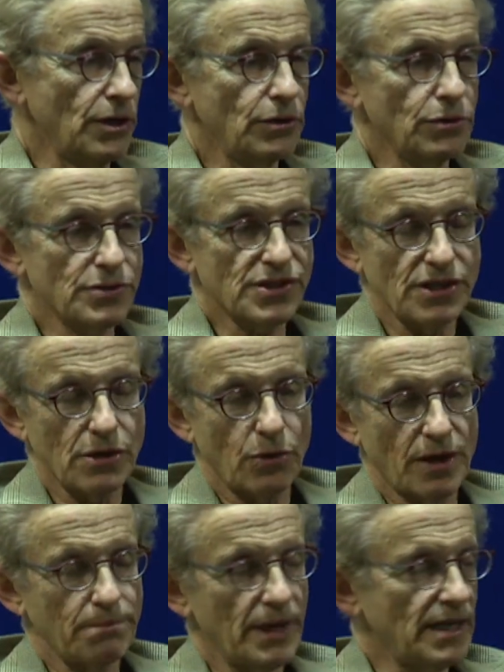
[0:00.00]
you see
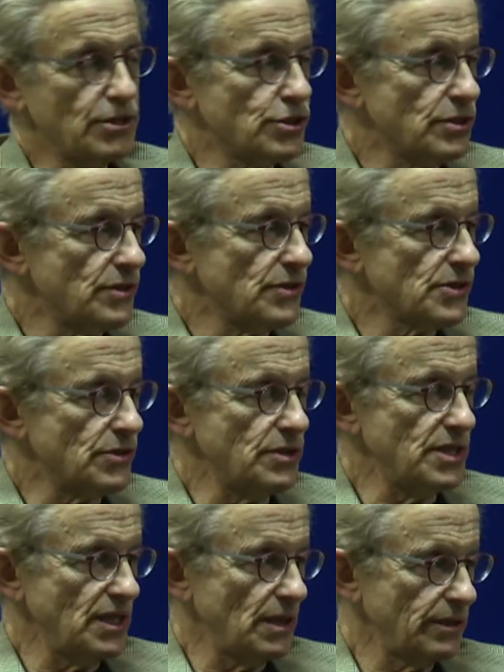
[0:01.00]
what patients are
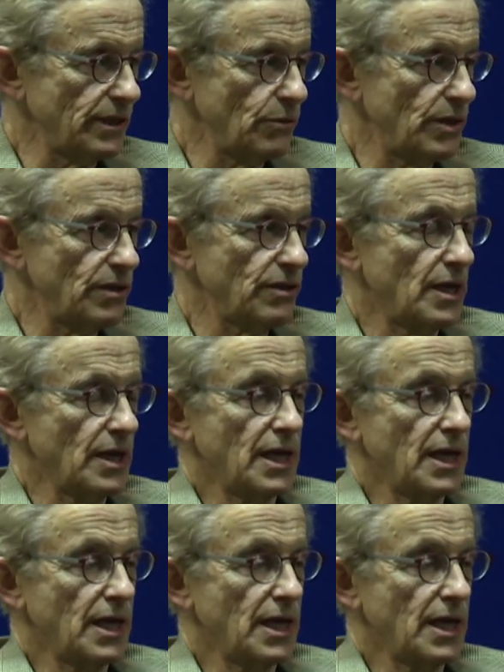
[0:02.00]
dealing with.